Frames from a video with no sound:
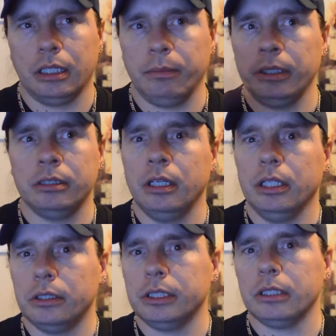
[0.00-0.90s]
I mean,
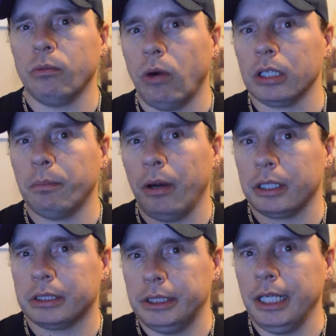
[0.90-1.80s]
there's other water
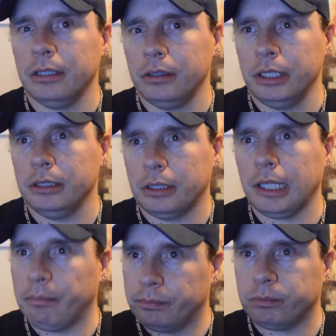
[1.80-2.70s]
parks now, and
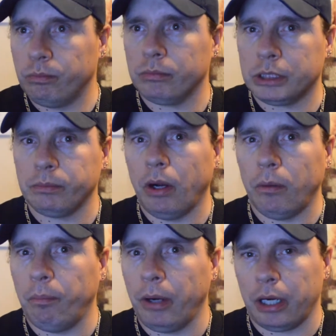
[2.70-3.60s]
like small
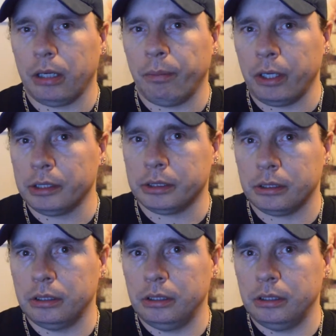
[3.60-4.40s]
parks.